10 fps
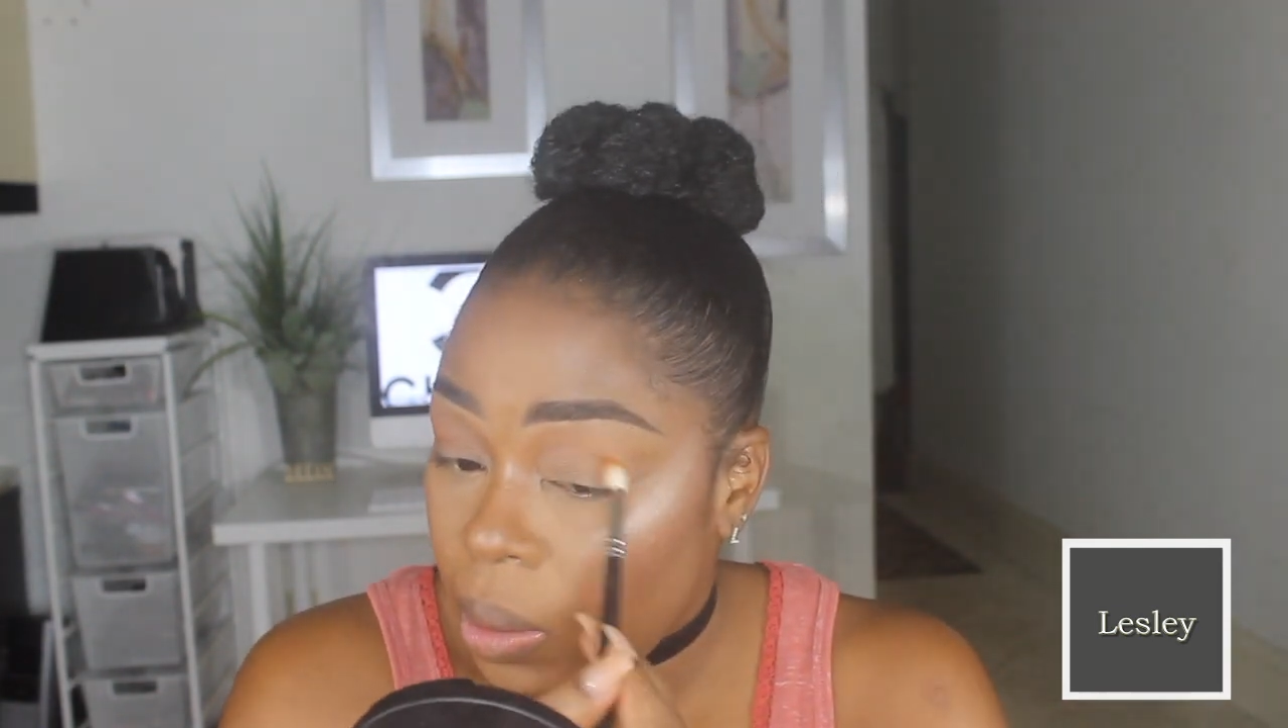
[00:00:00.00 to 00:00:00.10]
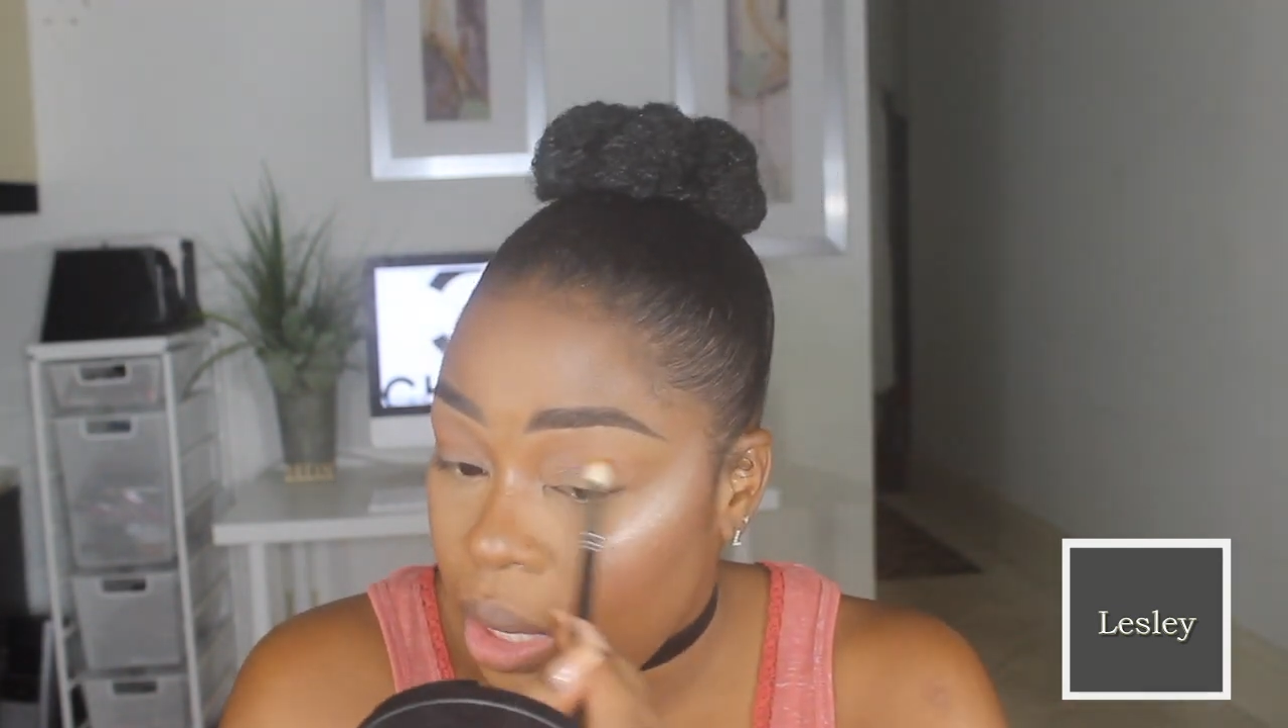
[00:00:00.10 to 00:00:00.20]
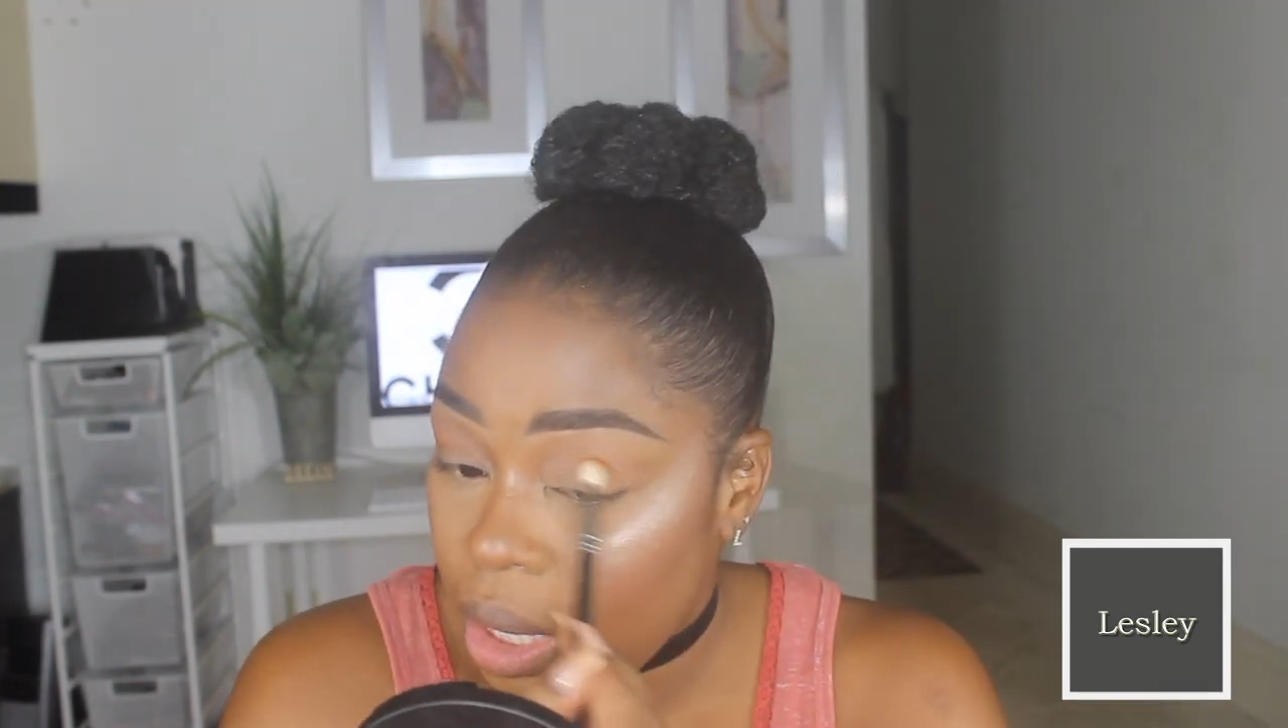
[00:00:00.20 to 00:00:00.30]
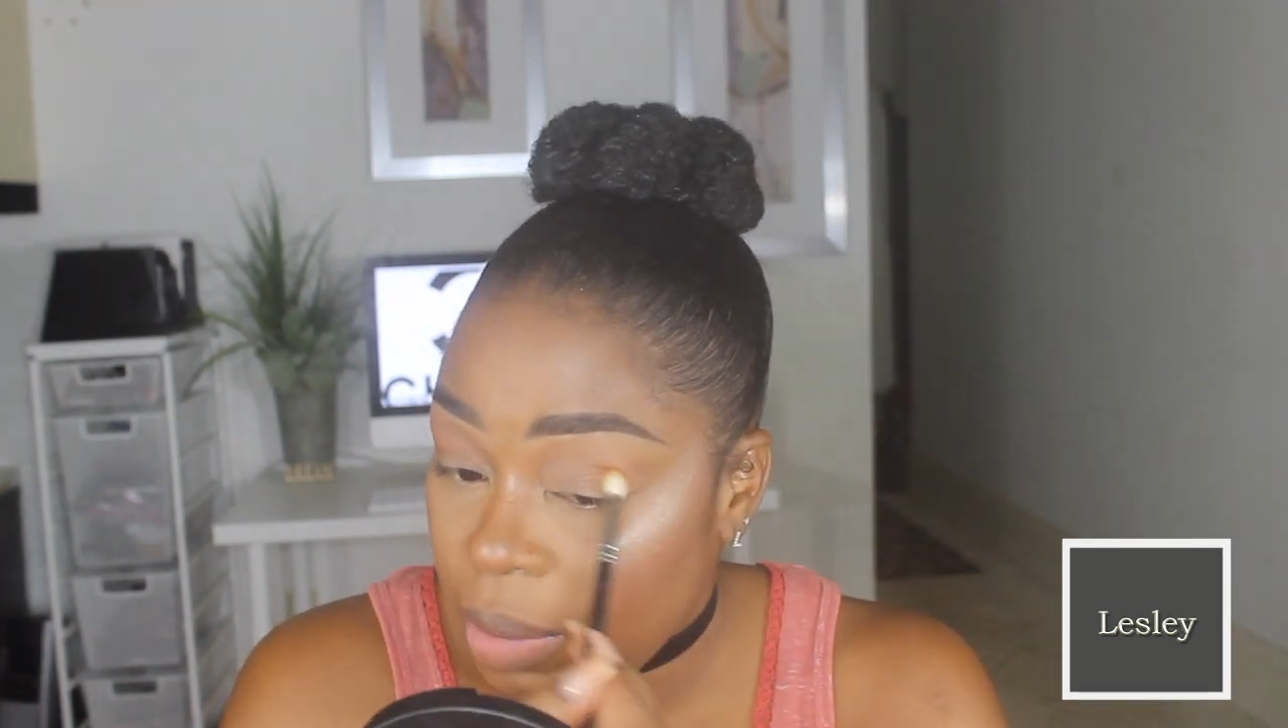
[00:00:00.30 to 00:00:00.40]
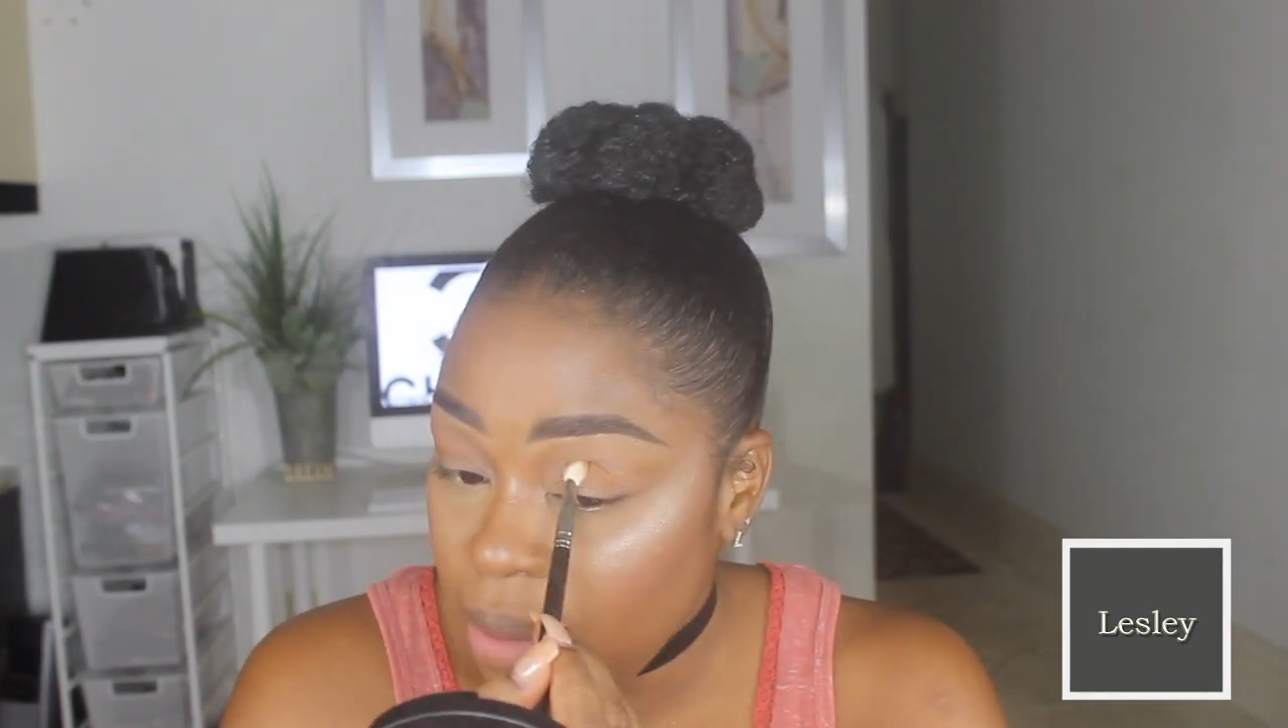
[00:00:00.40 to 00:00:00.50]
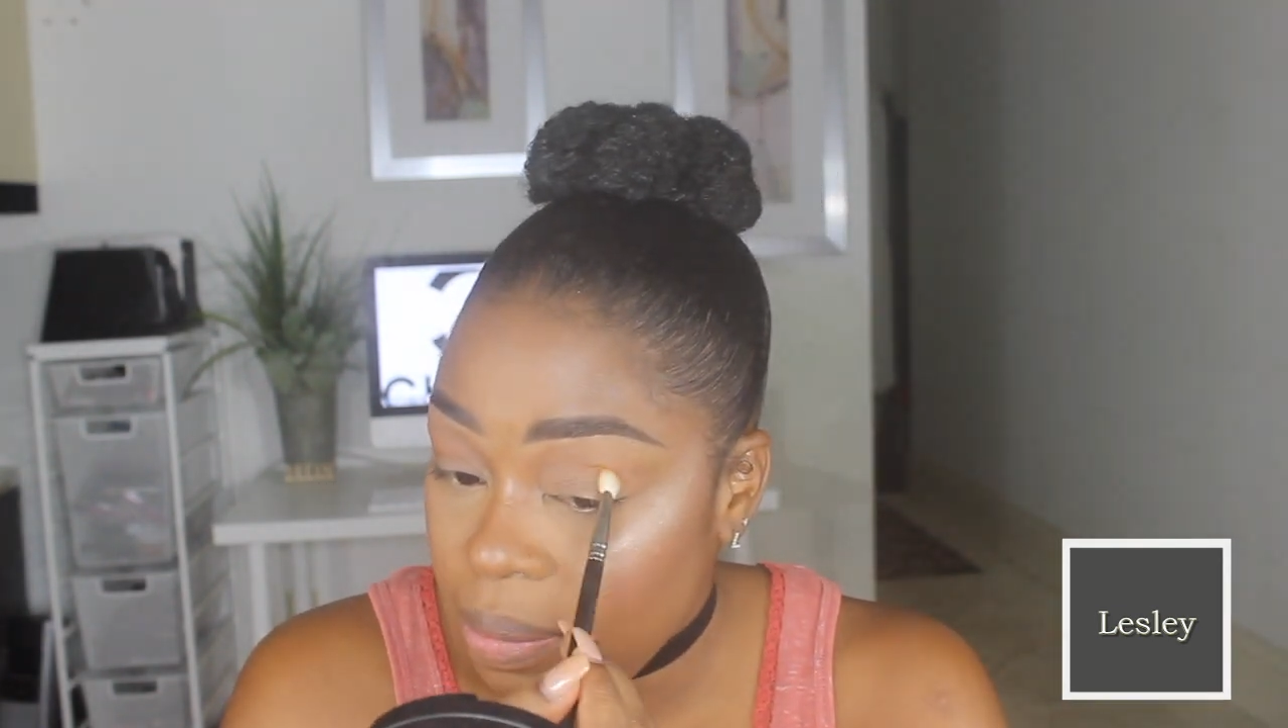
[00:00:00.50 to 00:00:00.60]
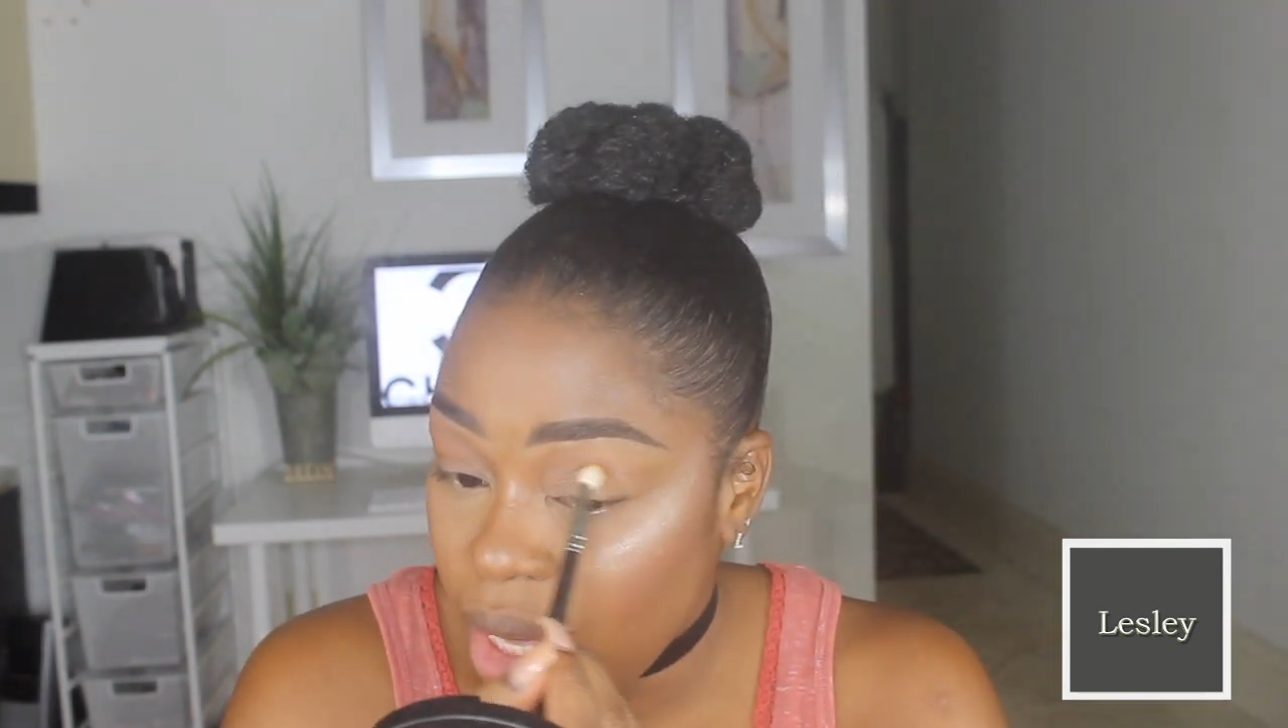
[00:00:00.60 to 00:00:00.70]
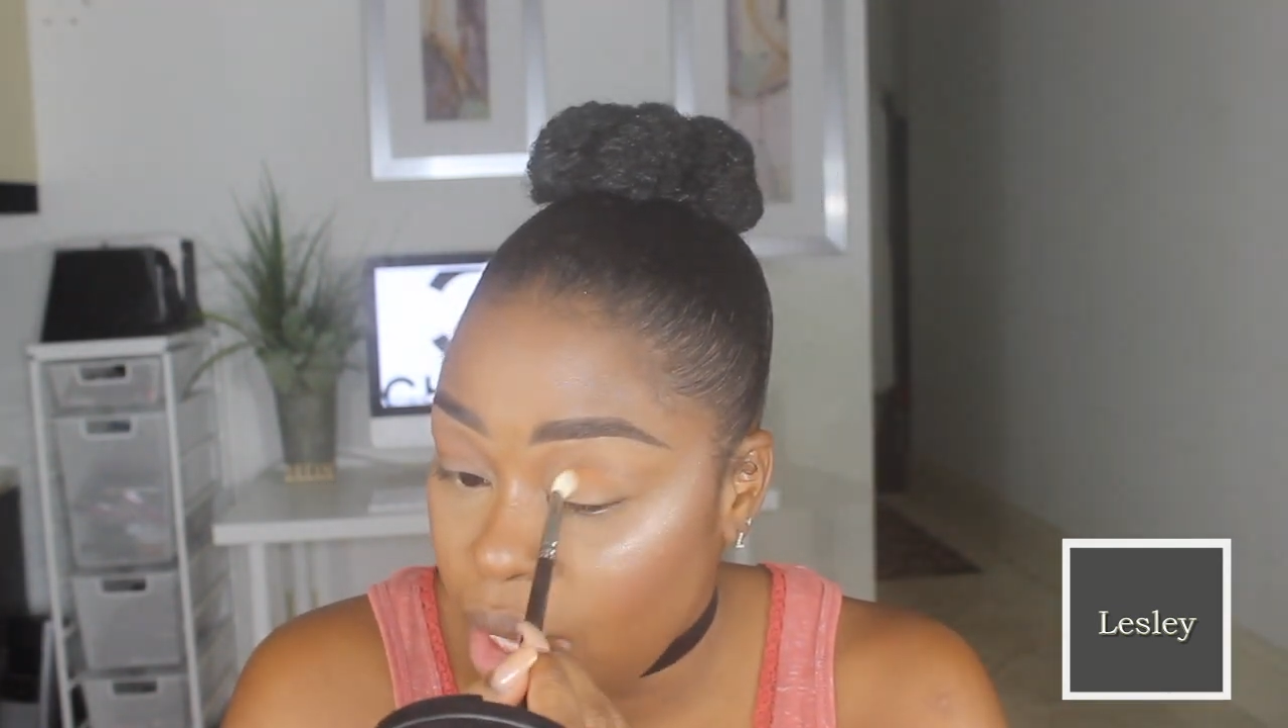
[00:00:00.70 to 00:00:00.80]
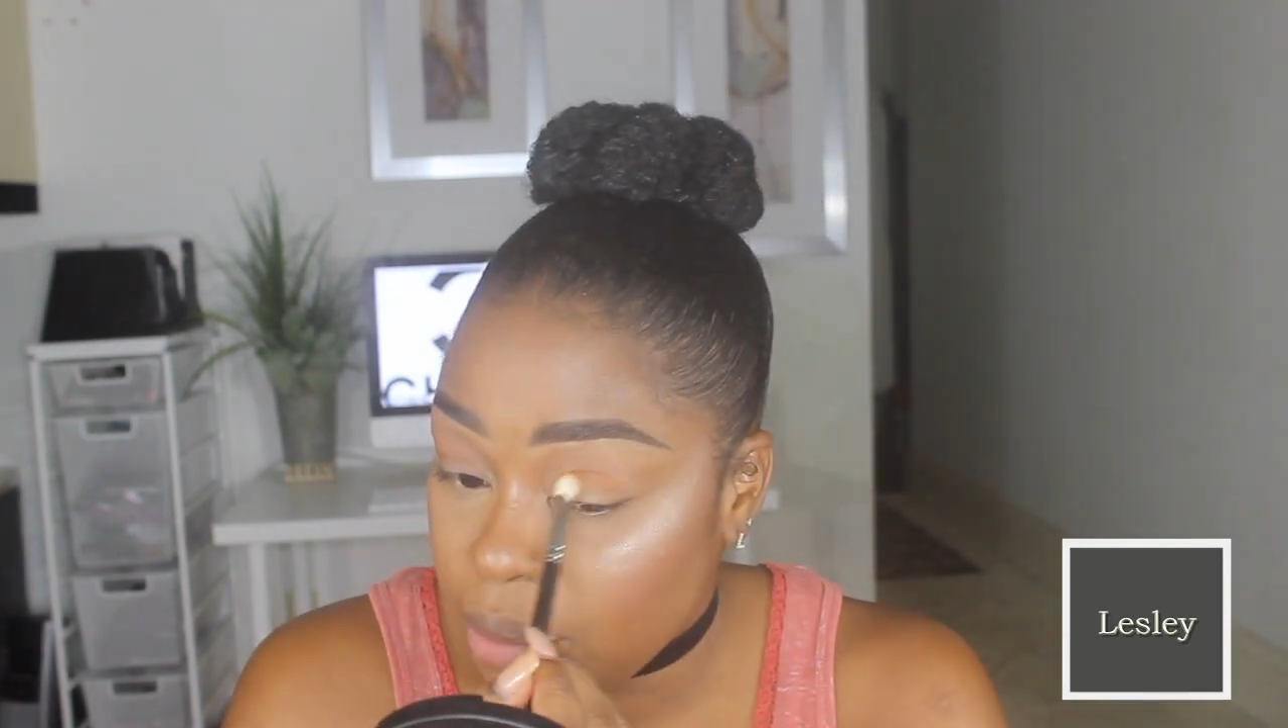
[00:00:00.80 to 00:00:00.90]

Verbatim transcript: and my main